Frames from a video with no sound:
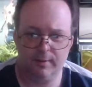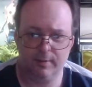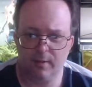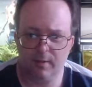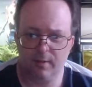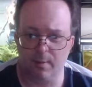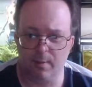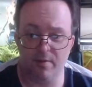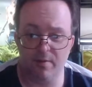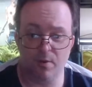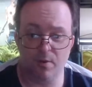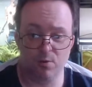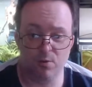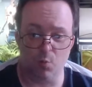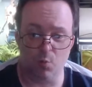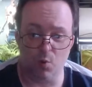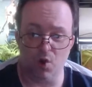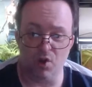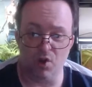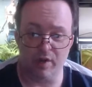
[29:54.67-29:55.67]
I mean, if I was
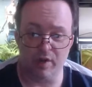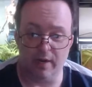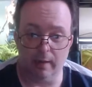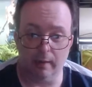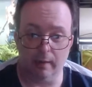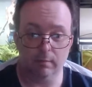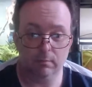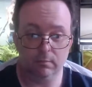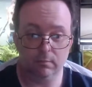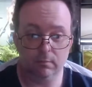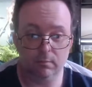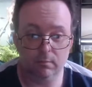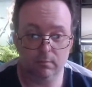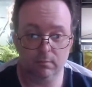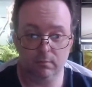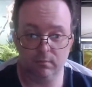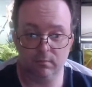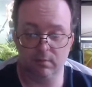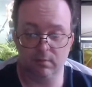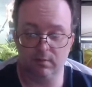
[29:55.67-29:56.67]
working,
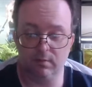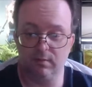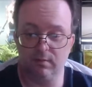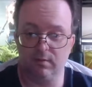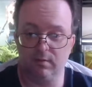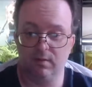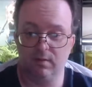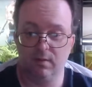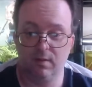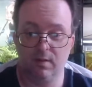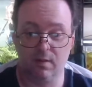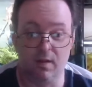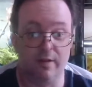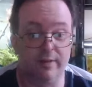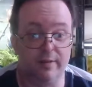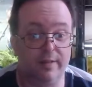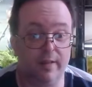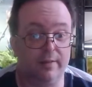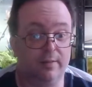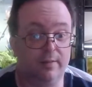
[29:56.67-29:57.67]

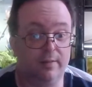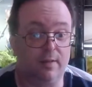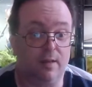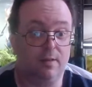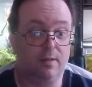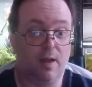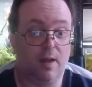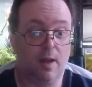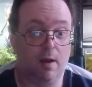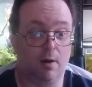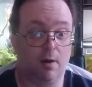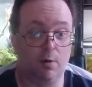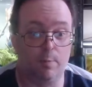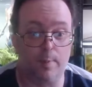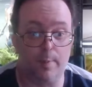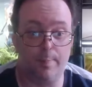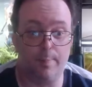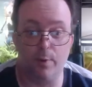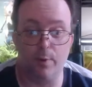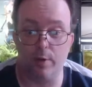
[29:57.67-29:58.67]
then yeah, I'd be
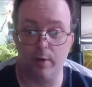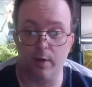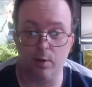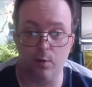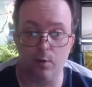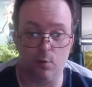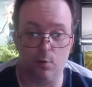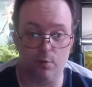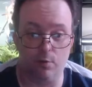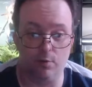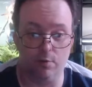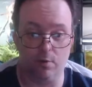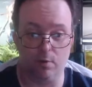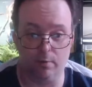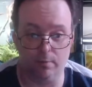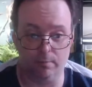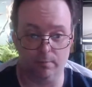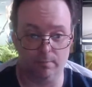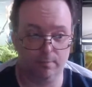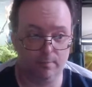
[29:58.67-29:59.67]
putting an order
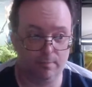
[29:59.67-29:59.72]
on